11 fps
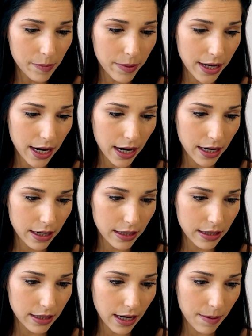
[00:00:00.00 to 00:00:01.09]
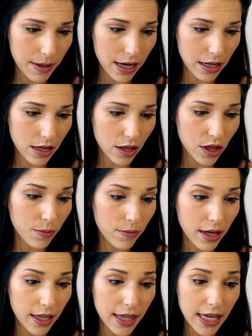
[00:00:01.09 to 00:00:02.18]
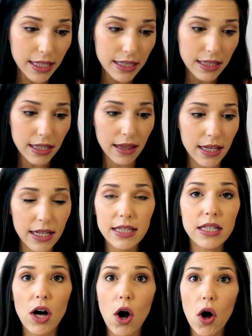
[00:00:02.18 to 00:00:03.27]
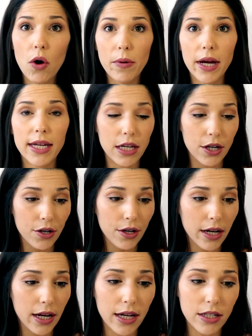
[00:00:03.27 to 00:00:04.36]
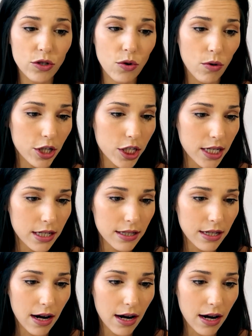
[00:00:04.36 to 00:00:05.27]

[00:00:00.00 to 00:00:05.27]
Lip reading: because I mean, this all right here, it's gorgeous.